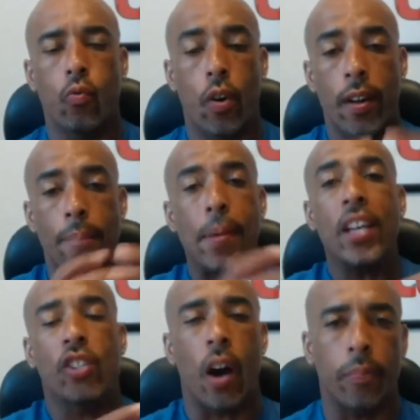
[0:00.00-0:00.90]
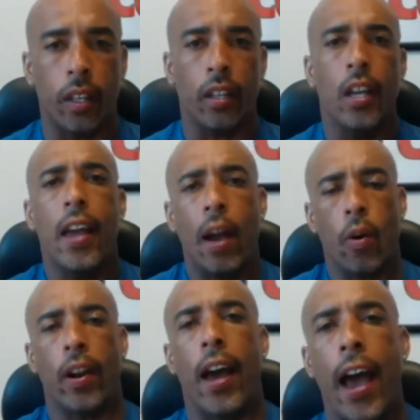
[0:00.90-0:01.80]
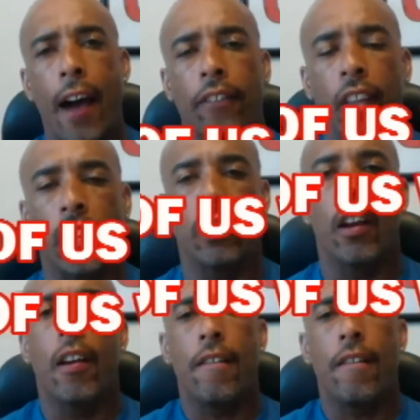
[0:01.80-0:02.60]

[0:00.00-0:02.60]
want to be something and want to have things,